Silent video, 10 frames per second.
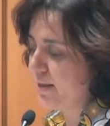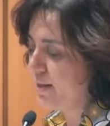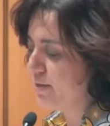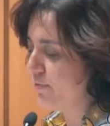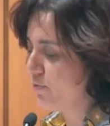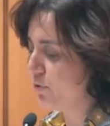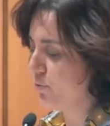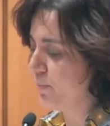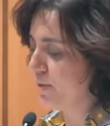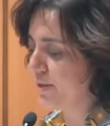in its effort
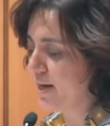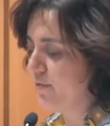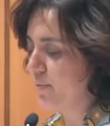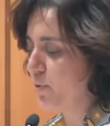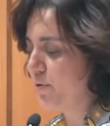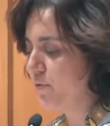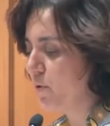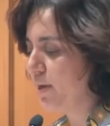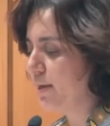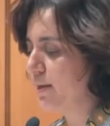to preserve the
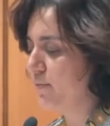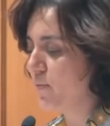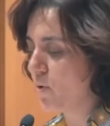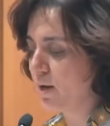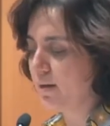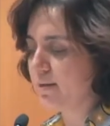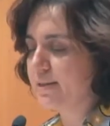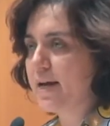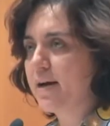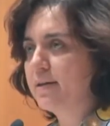monophonic, vocal,
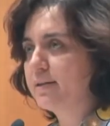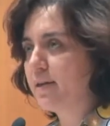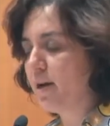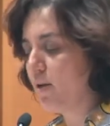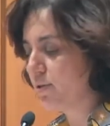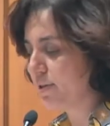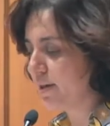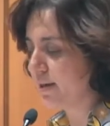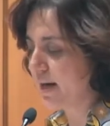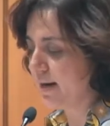sacred, and
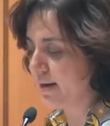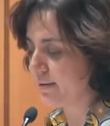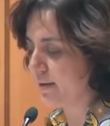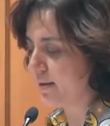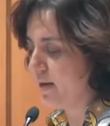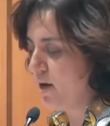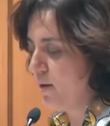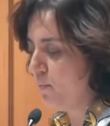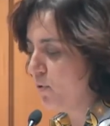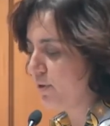austere character,
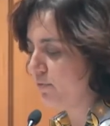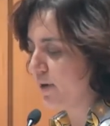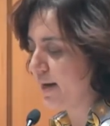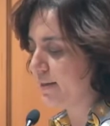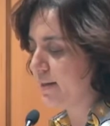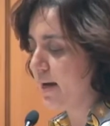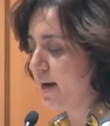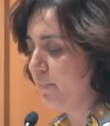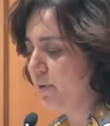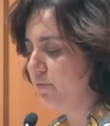modified,
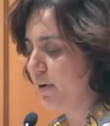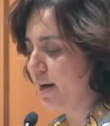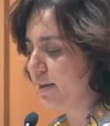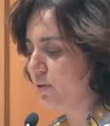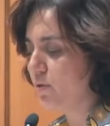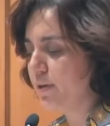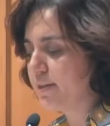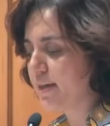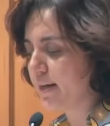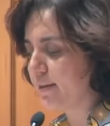amplified, or
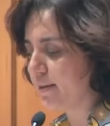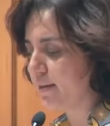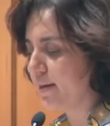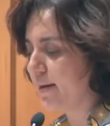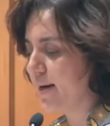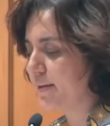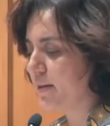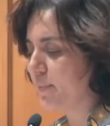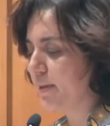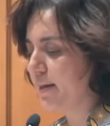rejected the
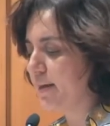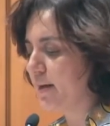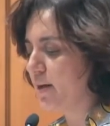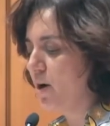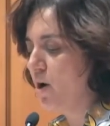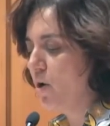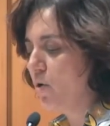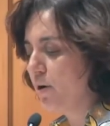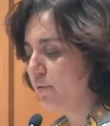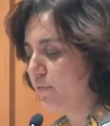inherited material
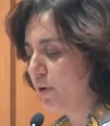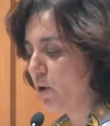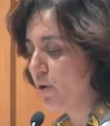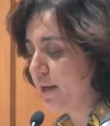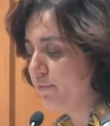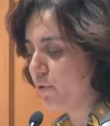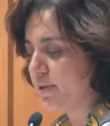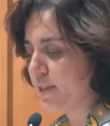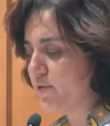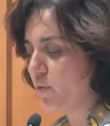or, inf or
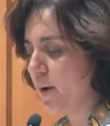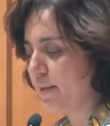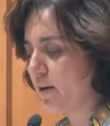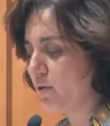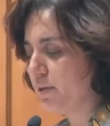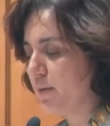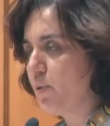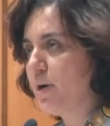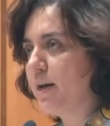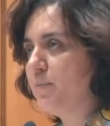influences from other
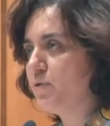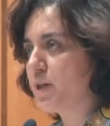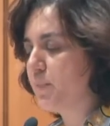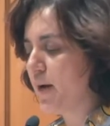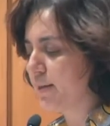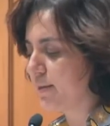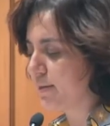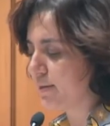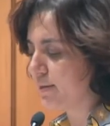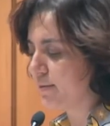contemporary music
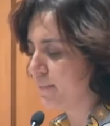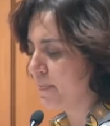practices.